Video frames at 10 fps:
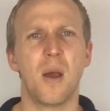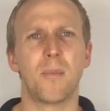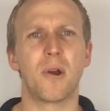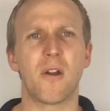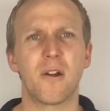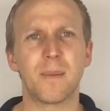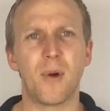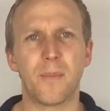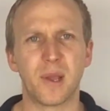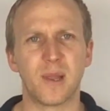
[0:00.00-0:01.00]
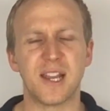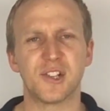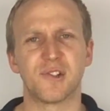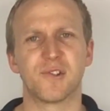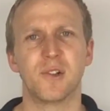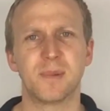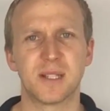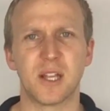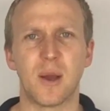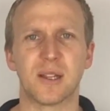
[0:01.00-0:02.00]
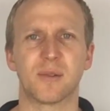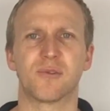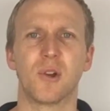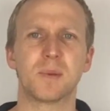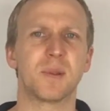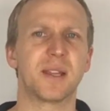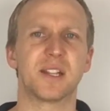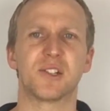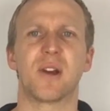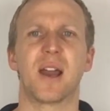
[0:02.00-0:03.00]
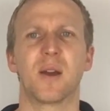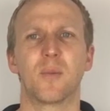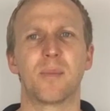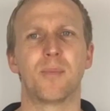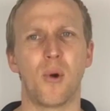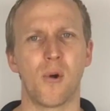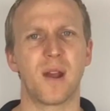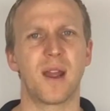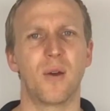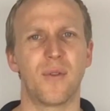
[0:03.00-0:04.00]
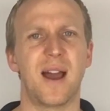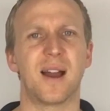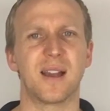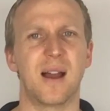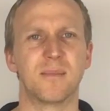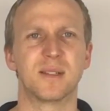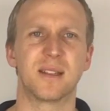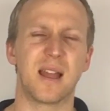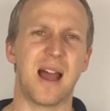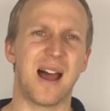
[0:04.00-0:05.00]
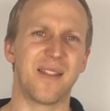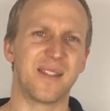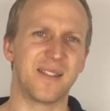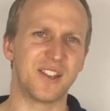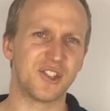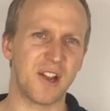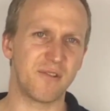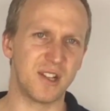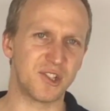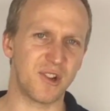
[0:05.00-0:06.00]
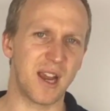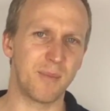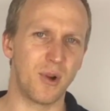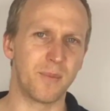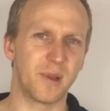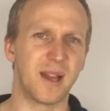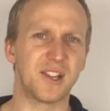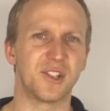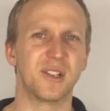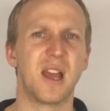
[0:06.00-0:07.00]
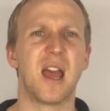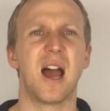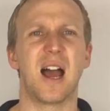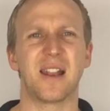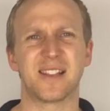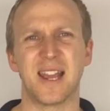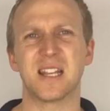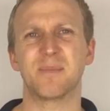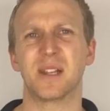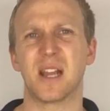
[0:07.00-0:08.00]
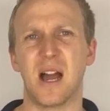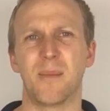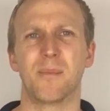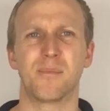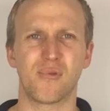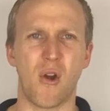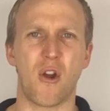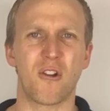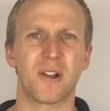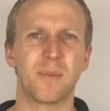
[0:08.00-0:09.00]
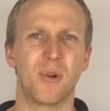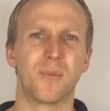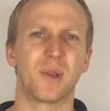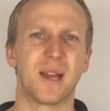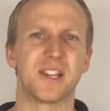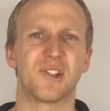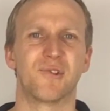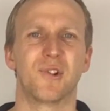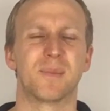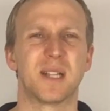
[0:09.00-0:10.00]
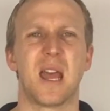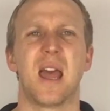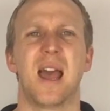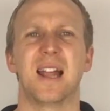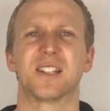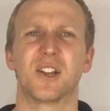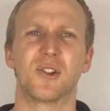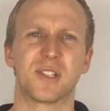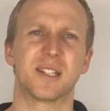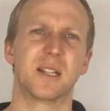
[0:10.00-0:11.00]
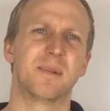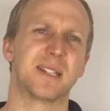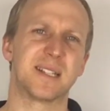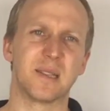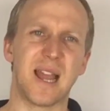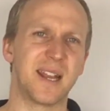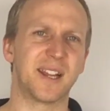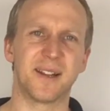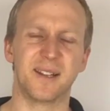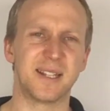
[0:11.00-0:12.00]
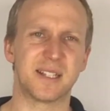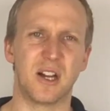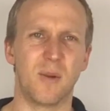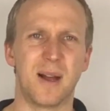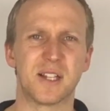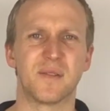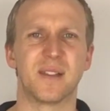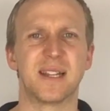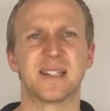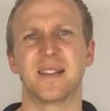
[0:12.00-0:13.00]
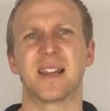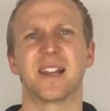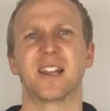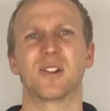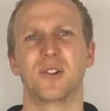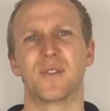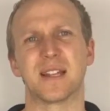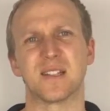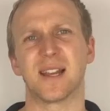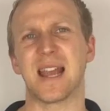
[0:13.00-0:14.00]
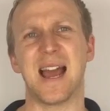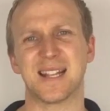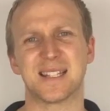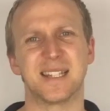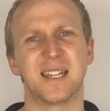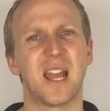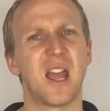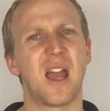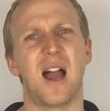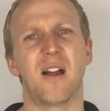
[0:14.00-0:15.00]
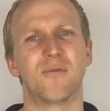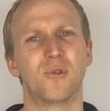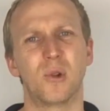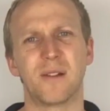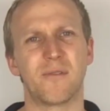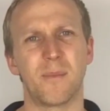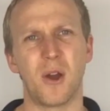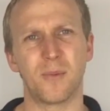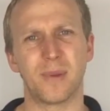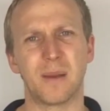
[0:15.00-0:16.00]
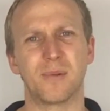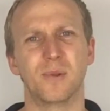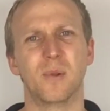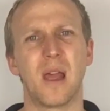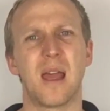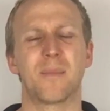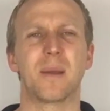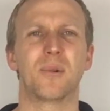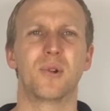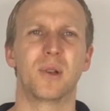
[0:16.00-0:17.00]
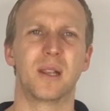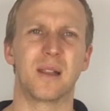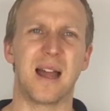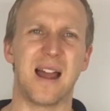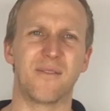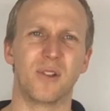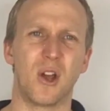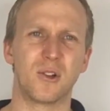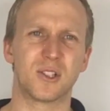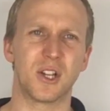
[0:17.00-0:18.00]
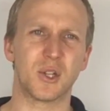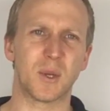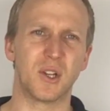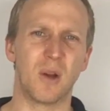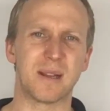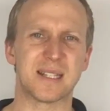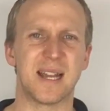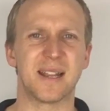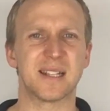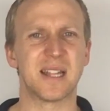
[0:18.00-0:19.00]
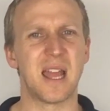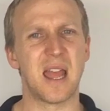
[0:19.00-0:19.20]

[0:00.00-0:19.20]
Priority population groups, so groups within Australia with poorer health outcomes than the general Australian population tend to become priority population groups. And so your syllabus is later going to list a whole bunch of these, and they're going to include things like ATSI, rural and remote people, people who have low socioeconomic status,